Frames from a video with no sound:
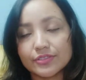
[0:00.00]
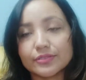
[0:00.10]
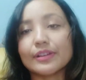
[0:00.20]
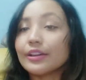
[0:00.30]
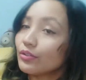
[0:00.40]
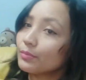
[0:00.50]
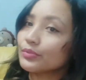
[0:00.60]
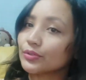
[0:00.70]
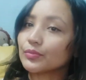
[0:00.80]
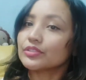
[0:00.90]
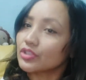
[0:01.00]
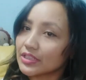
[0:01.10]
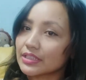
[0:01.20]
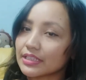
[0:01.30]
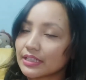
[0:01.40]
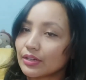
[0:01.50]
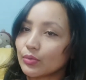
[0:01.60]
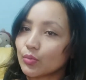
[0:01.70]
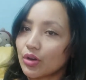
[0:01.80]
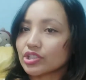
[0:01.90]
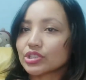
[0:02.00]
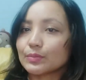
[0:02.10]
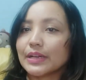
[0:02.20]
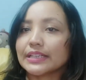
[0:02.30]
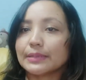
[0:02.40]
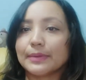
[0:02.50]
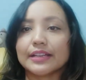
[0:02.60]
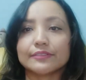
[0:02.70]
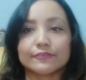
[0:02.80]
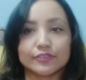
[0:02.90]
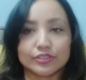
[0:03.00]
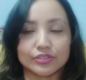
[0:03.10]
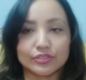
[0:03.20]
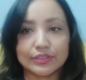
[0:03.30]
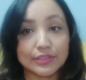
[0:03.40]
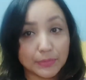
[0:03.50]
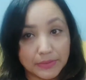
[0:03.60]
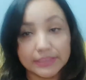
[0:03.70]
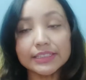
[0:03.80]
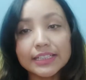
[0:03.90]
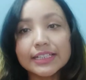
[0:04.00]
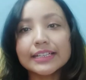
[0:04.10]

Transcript: So I hope you will just watch my Nepali version as well